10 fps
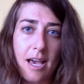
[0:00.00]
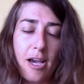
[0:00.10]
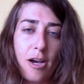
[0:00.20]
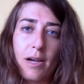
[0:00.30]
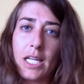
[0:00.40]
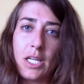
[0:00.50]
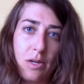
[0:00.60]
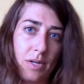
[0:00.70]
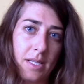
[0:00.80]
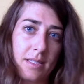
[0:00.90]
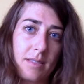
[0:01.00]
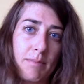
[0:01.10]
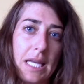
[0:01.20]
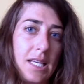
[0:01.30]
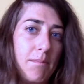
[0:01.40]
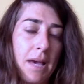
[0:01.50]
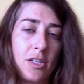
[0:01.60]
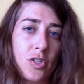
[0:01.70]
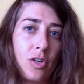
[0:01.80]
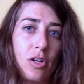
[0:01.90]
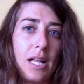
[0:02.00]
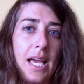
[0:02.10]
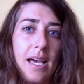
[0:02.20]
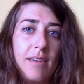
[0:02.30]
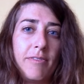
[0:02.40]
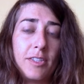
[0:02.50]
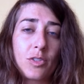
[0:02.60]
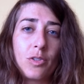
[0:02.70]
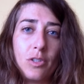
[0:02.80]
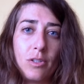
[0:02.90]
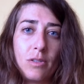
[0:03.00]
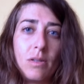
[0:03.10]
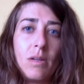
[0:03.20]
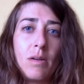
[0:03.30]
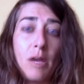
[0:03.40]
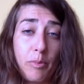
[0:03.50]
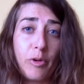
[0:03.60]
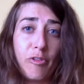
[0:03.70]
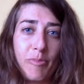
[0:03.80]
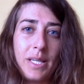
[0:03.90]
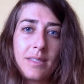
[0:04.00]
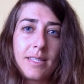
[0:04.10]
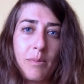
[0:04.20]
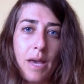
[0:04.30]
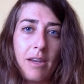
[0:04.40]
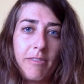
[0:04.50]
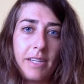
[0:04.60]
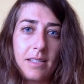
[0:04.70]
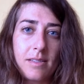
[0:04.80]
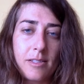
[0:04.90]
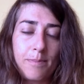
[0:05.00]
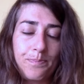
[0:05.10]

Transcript: I already noticed many mental and physical improvements and benefits.